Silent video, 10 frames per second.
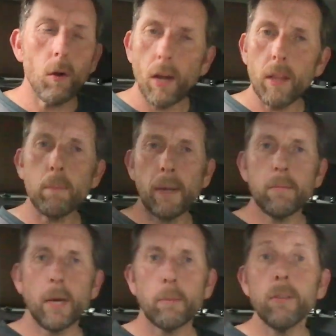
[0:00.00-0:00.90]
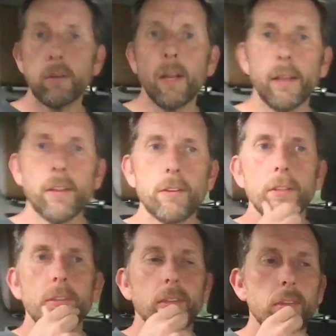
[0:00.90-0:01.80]
On other BMWs, like the
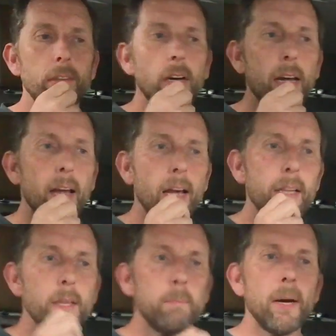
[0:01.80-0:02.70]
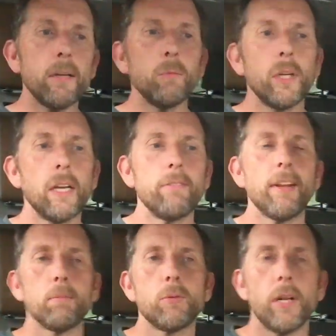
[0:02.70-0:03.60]
3 Series I had, the button would
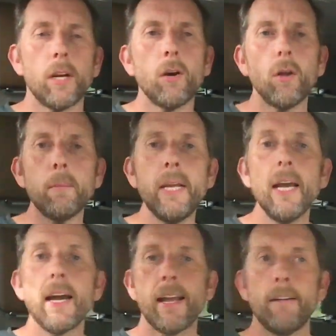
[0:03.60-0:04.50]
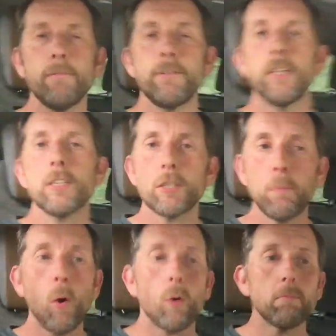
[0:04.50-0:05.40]
flick between economy, comfort and
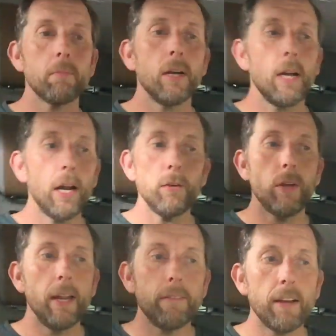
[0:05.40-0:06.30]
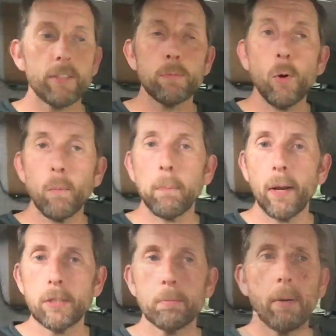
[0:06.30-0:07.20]
sport, and you could even have a sport
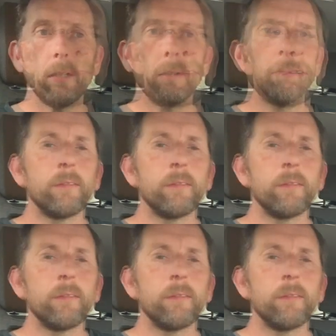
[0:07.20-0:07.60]
plus mode.